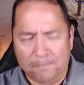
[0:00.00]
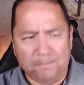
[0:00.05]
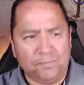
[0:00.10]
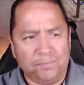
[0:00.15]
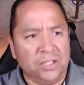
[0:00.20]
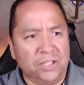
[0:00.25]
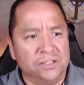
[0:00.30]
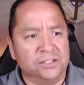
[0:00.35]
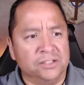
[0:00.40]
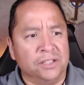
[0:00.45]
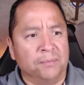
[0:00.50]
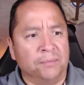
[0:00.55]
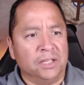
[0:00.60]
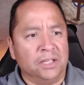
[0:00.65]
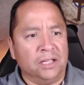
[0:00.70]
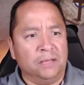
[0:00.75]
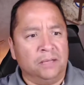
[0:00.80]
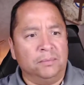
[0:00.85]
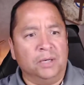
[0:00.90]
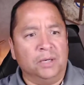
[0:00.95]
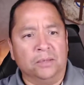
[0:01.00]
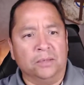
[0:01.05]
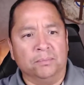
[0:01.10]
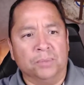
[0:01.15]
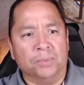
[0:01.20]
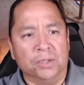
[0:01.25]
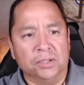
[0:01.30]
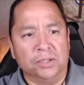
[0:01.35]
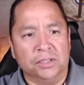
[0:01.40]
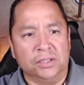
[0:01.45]
There's something about a
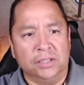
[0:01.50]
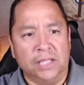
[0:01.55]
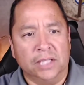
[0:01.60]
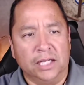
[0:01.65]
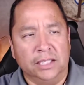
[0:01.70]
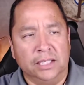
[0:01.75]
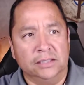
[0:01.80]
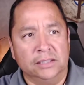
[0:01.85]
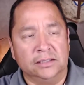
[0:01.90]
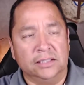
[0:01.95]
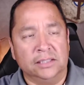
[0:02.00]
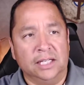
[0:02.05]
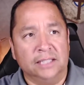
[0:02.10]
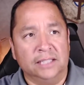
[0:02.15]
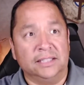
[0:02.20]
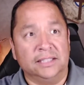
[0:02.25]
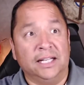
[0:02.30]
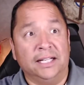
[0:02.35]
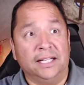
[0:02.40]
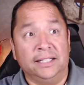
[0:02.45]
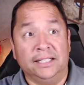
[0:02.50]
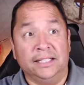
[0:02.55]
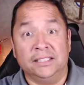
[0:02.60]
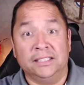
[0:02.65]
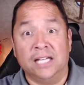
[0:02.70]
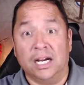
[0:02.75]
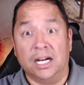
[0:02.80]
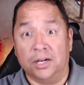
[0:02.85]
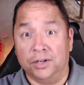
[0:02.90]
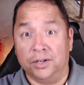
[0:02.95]
person that has that
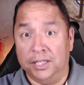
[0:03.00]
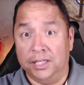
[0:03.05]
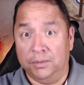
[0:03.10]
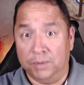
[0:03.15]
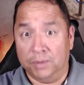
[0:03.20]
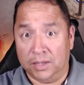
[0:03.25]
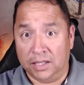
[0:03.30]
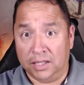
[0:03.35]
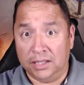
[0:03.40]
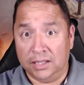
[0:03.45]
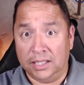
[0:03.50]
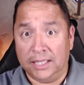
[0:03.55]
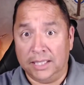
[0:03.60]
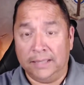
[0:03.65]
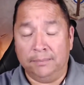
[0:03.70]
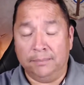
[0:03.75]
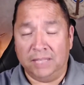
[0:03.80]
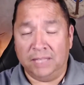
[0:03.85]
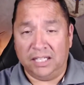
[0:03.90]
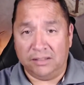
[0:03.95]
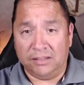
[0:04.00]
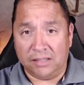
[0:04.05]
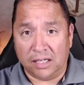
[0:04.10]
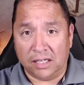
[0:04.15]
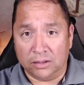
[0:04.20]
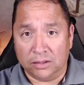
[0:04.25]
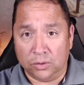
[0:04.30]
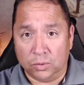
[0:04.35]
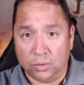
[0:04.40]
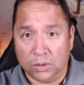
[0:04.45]
integrity within them. They've done
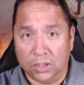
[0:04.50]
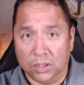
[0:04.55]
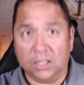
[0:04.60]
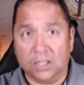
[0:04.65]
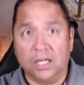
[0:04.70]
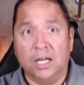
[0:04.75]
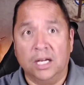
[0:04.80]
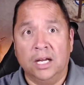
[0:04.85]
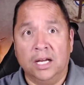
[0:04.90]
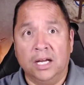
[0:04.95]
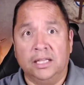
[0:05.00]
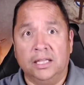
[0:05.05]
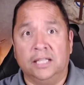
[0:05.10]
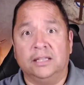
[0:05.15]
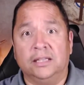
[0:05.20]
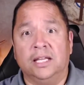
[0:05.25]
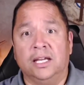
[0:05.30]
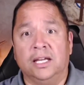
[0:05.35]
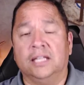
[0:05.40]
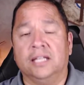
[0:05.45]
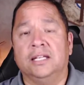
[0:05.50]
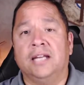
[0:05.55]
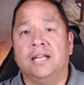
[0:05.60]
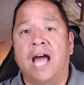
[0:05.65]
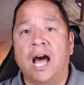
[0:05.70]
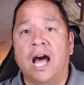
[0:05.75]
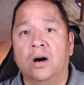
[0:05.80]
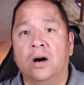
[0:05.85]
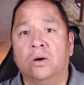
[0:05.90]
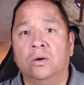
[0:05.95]
the work that they can
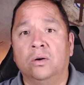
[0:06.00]
now.